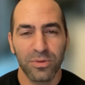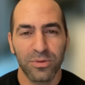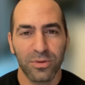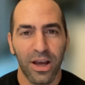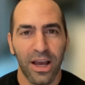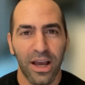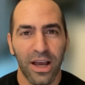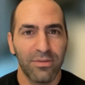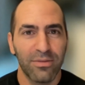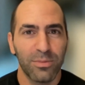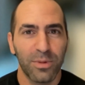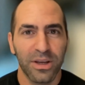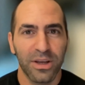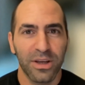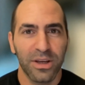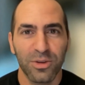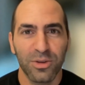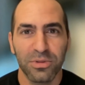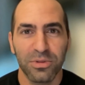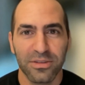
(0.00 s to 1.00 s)
So I have my
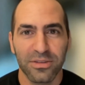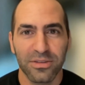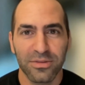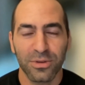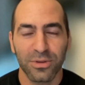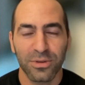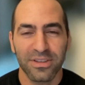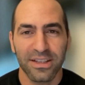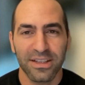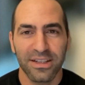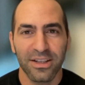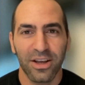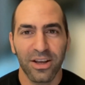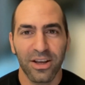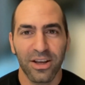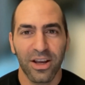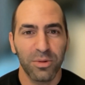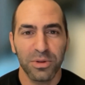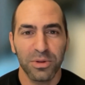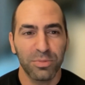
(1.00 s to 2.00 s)
incubator, of course, and I
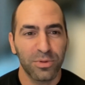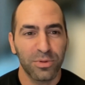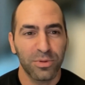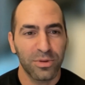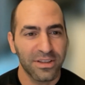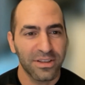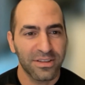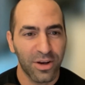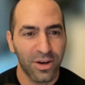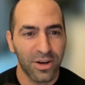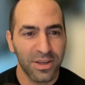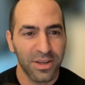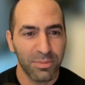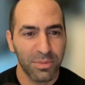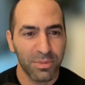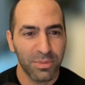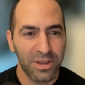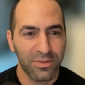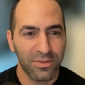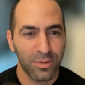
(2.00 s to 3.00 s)
heard people like talking
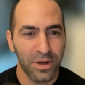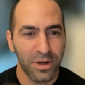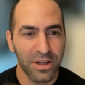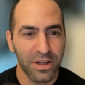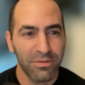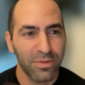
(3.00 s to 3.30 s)
about like for